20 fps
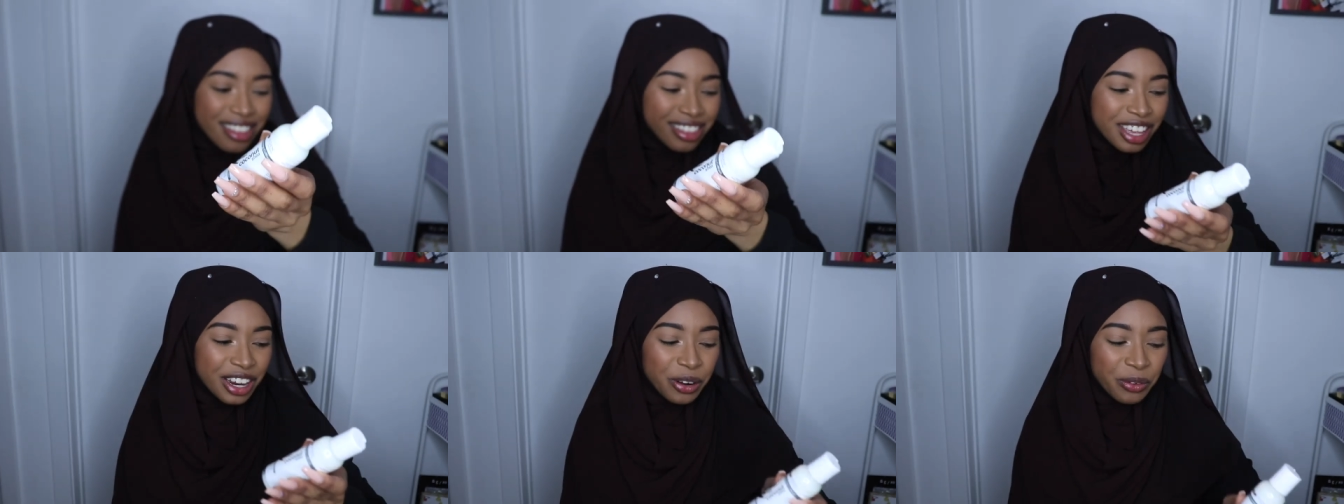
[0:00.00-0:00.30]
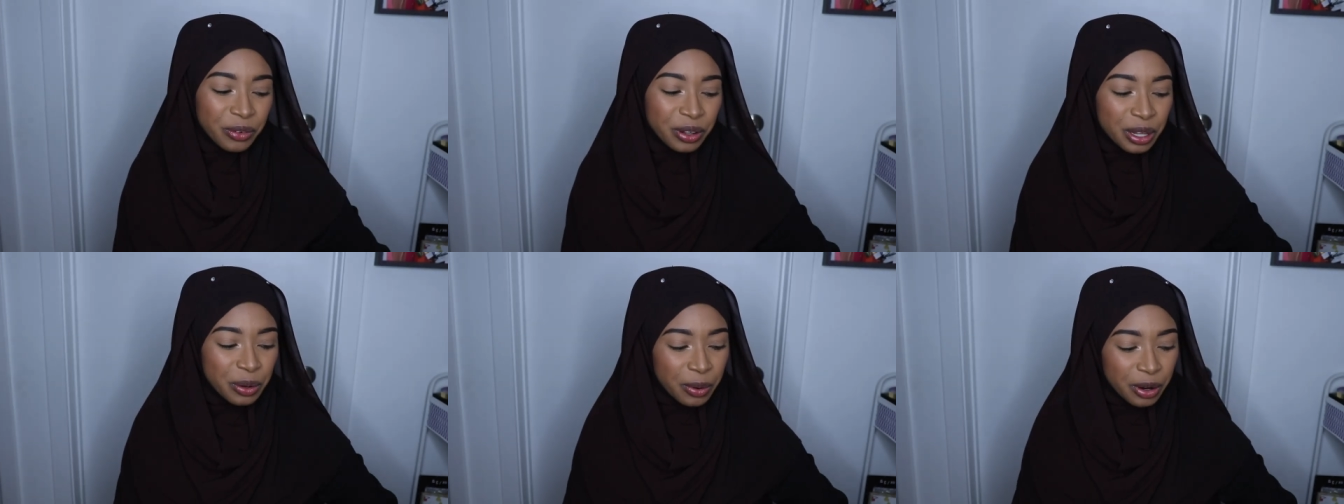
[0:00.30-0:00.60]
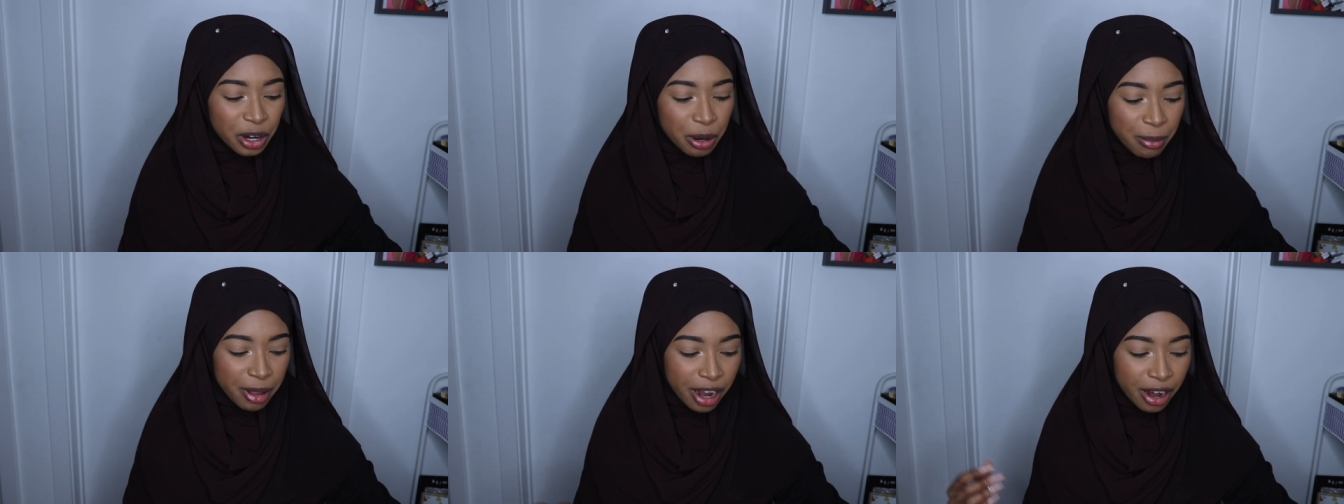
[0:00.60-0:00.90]
They don't really
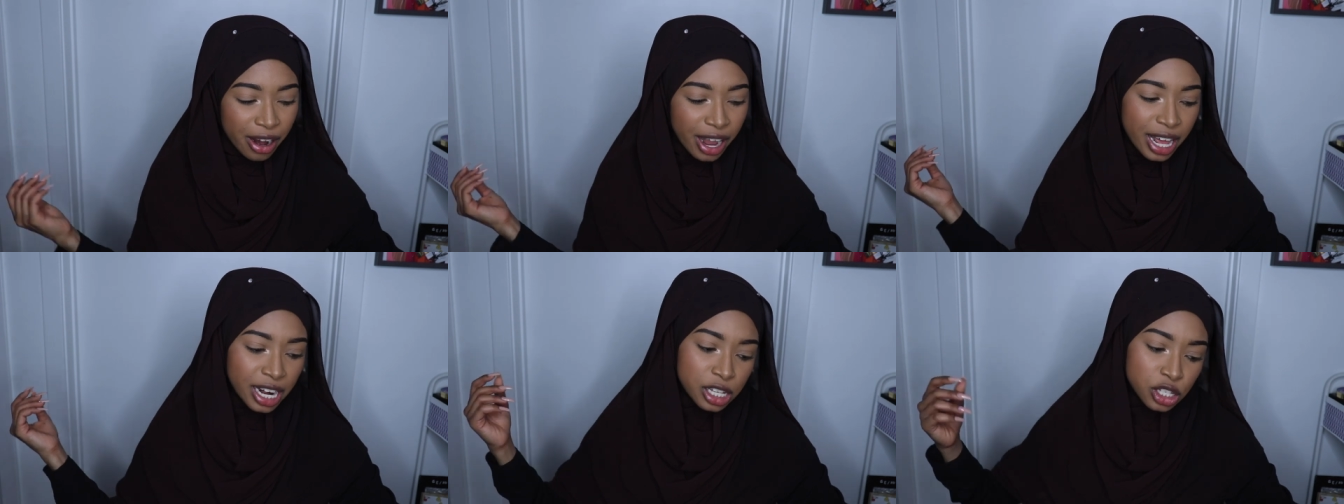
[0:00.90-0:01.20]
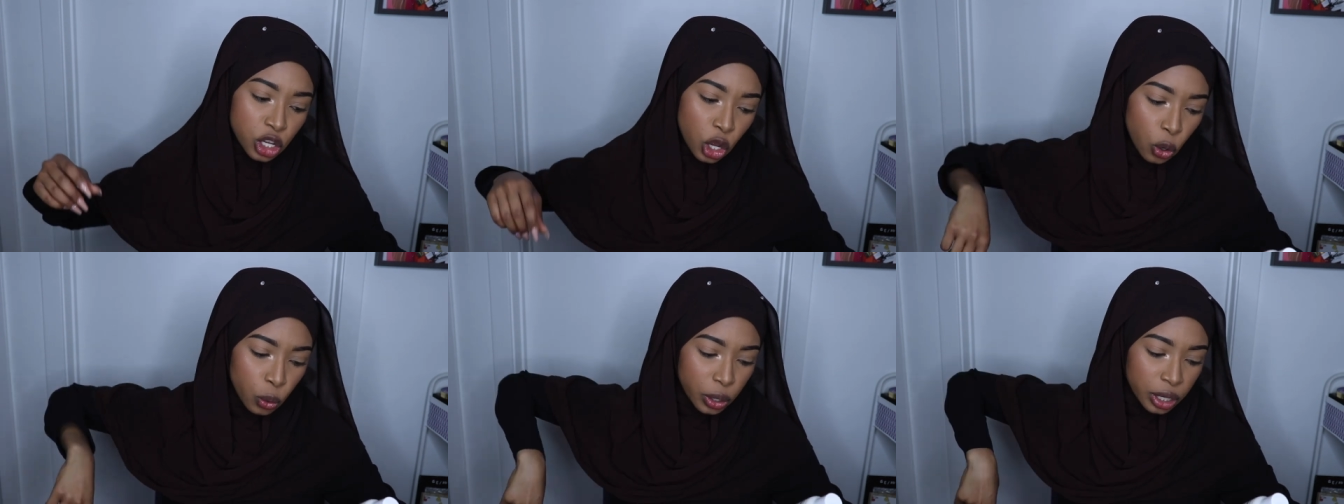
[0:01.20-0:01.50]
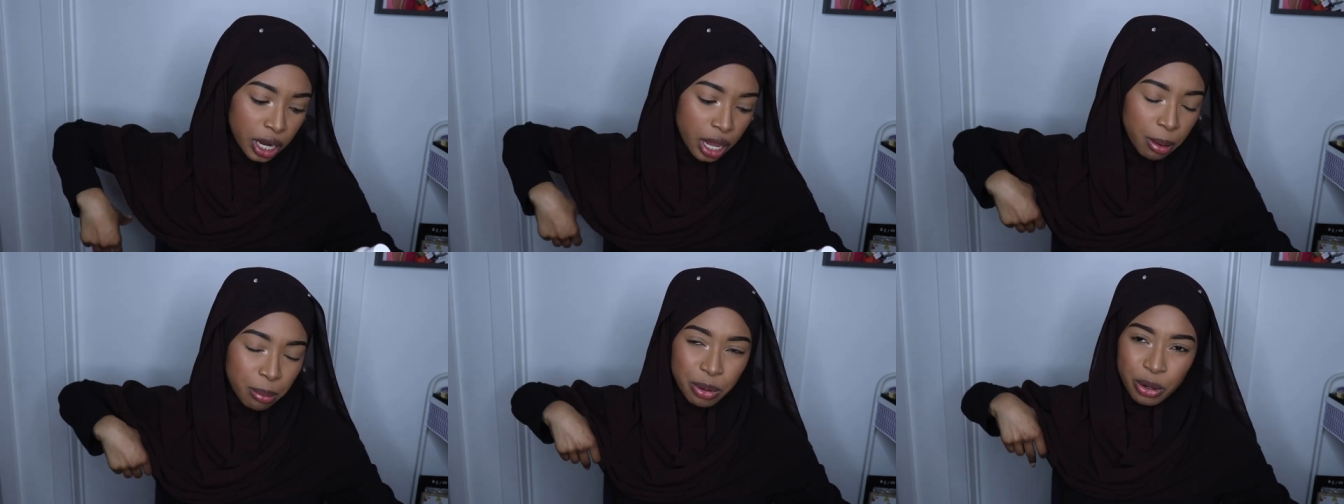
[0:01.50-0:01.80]
work on my hair. And it's
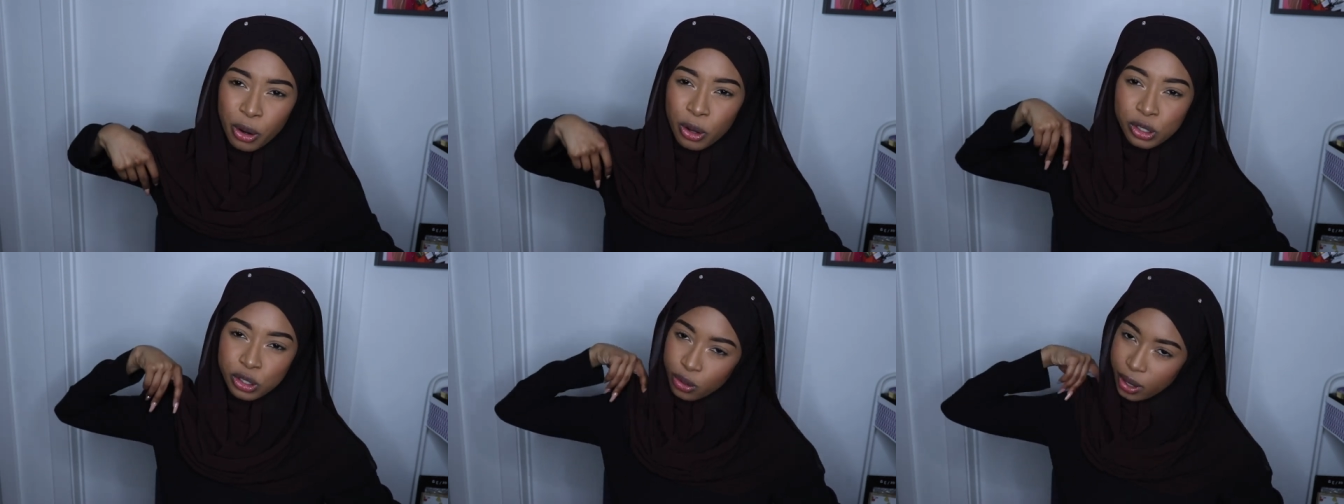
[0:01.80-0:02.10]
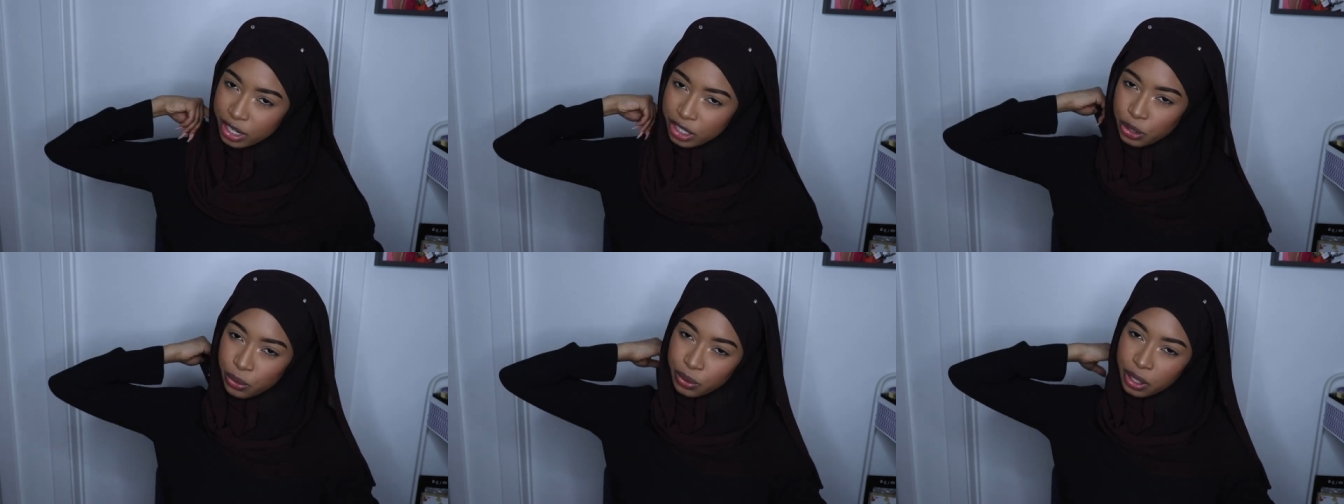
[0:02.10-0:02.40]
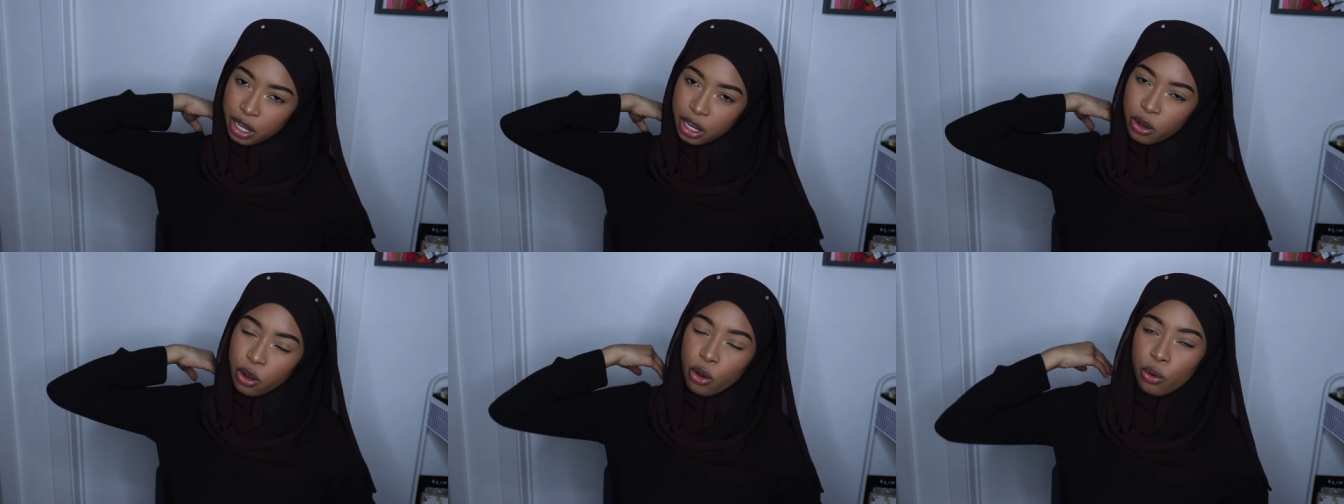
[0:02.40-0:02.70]
coconut, but also I
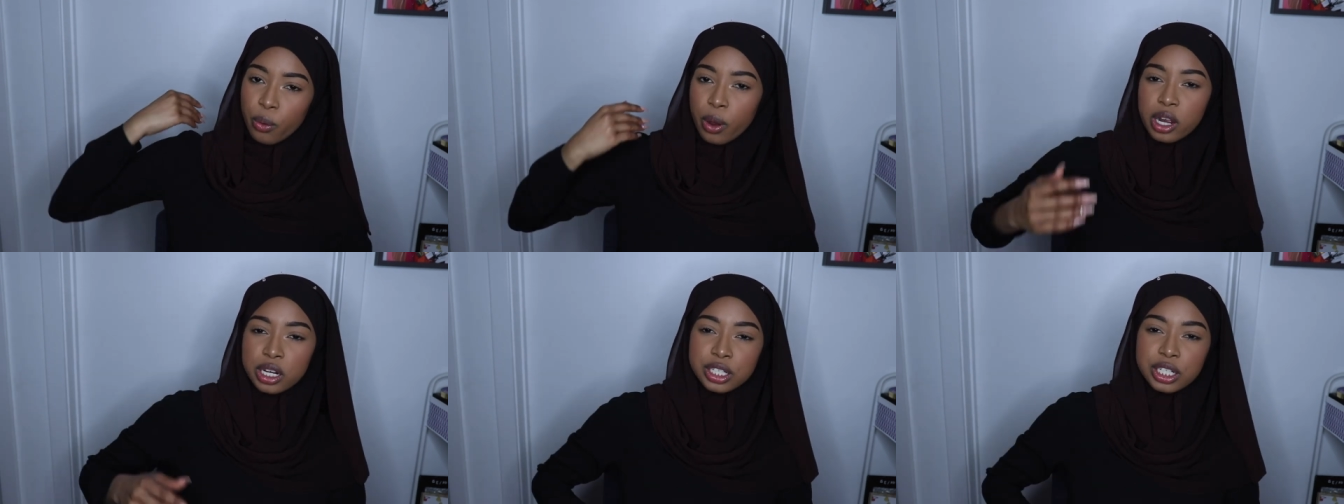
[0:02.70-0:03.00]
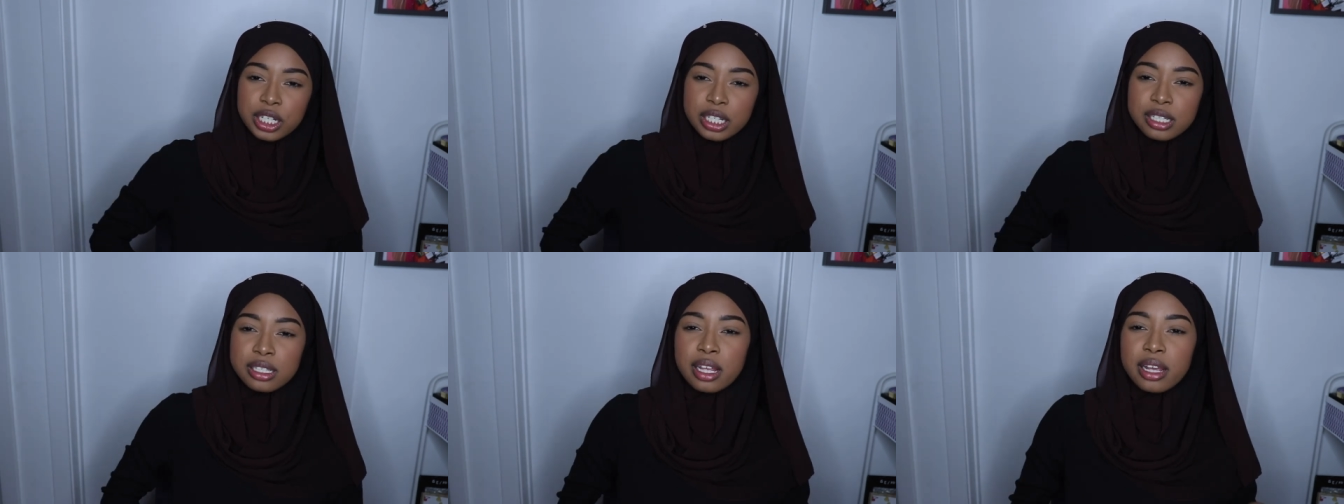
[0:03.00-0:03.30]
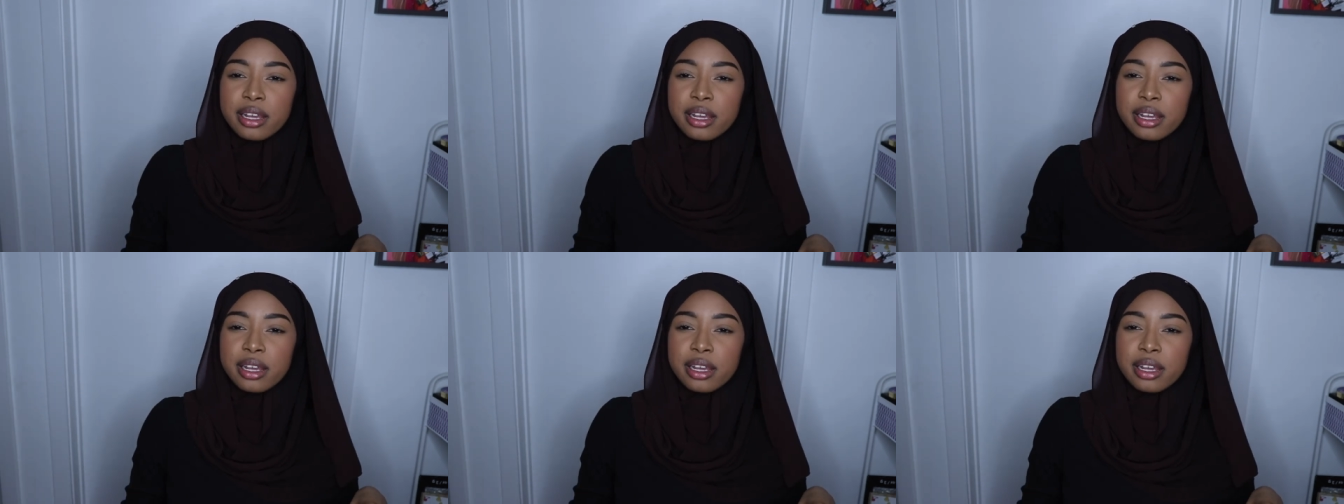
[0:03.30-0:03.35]
don't like co-washes.